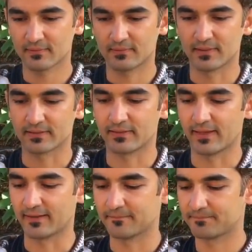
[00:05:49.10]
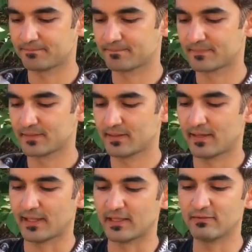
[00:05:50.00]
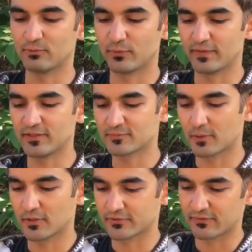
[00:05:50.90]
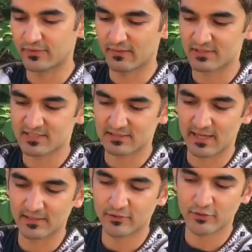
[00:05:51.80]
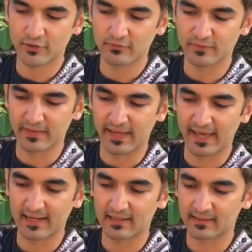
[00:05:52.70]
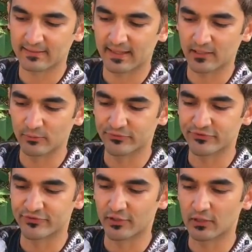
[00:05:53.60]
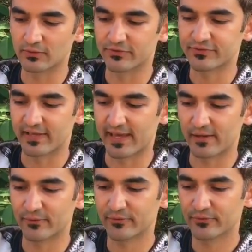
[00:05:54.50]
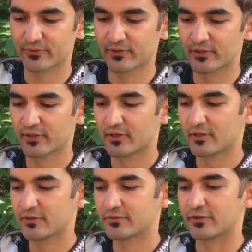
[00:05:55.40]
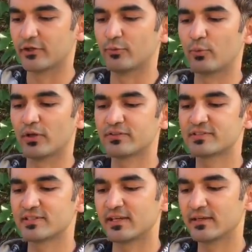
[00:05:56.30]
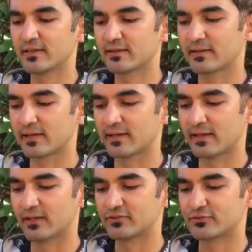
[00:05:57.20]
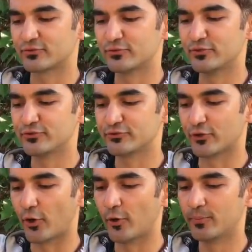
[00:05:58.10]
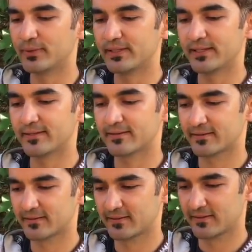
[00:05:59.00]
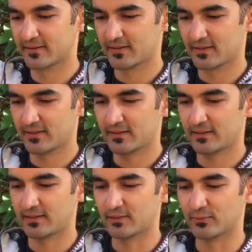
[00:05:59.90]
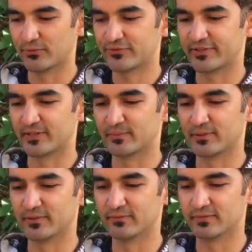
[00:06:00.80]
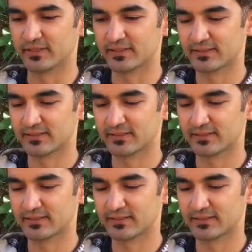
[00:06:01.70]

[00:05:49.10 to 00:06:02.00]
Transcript: Like that. And even with these bowls, if you have a slight curve in the hand like that, it will just dull the sound, so it won't sing. As soon as you open it, you will sing beautifully.